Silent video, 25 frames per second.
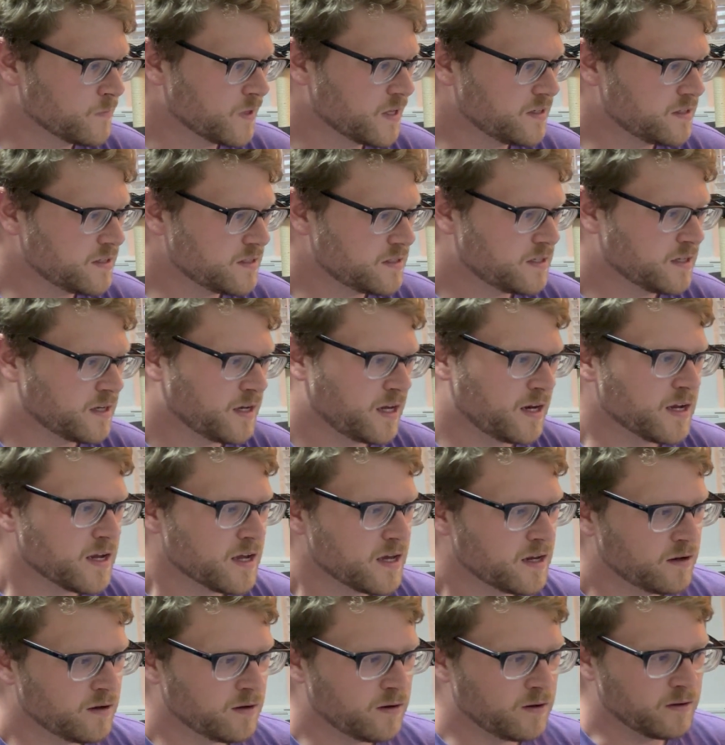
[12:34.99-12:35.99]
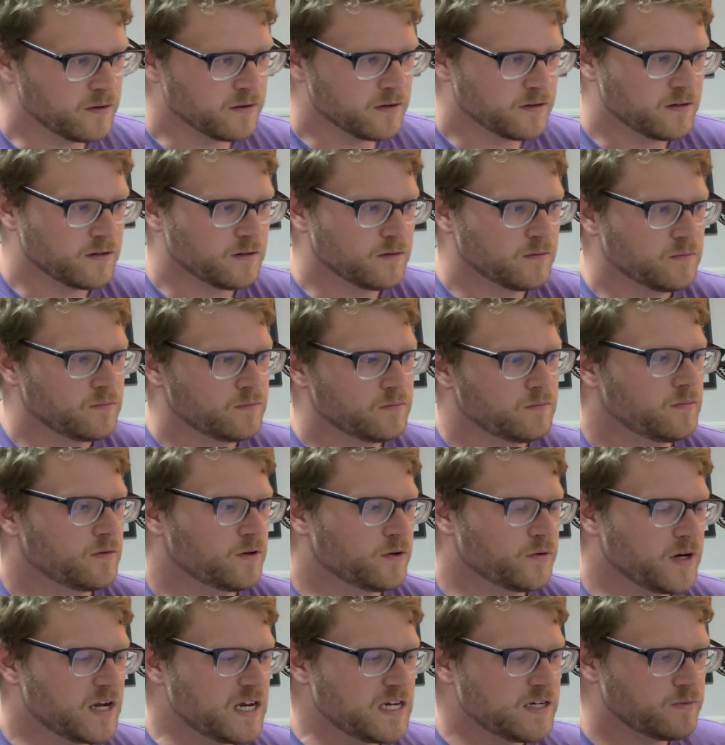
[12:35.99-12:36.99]
just to kind of get all the
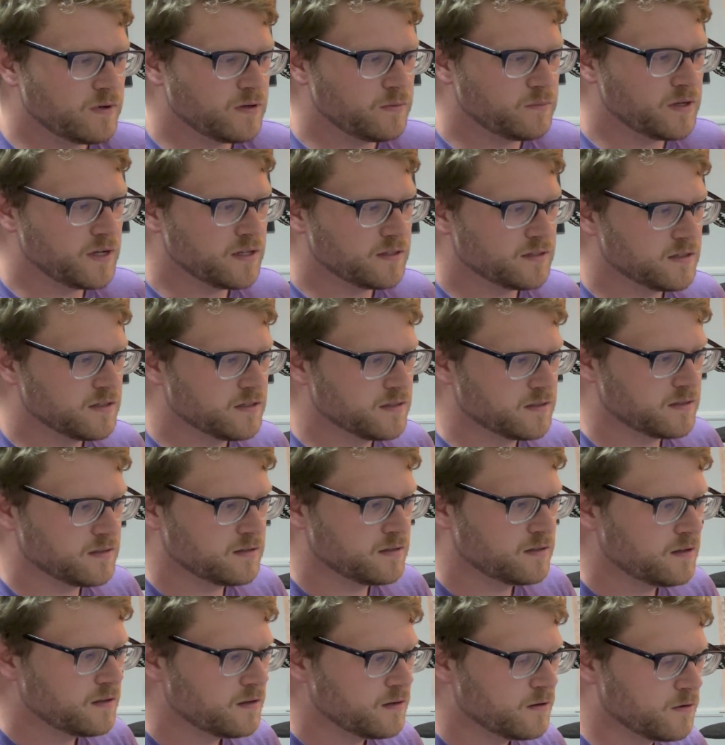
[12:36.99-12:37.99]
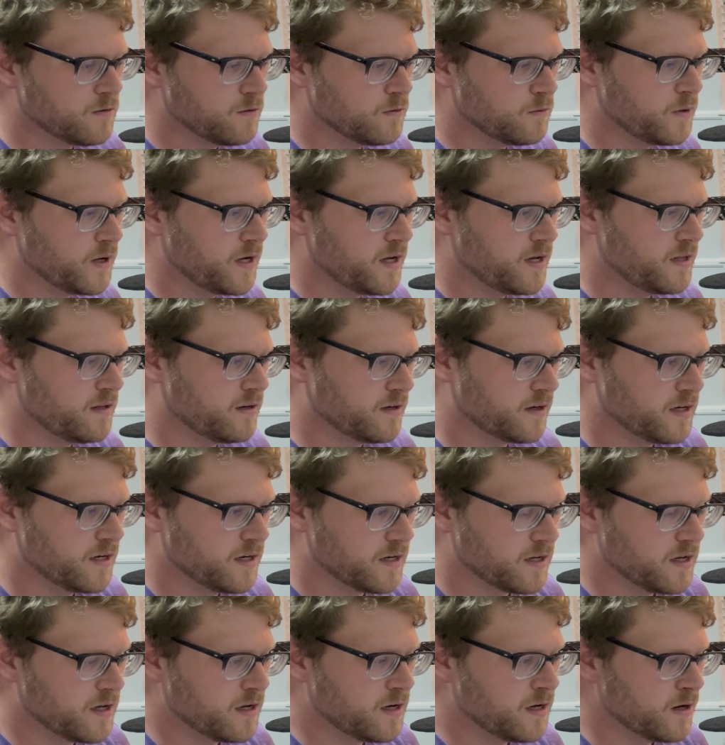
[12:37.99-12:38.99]
arrangement pieces the way they're going to
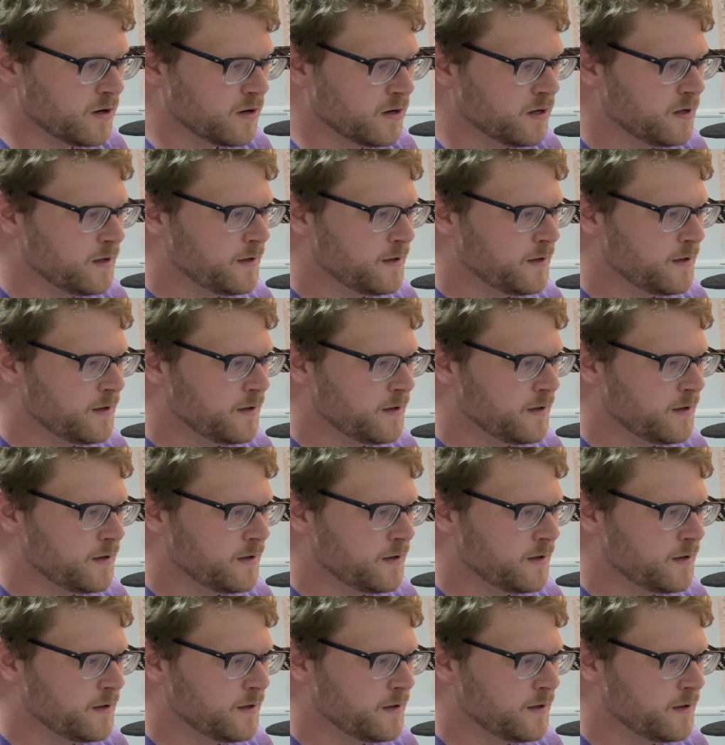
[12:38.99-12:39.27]
go.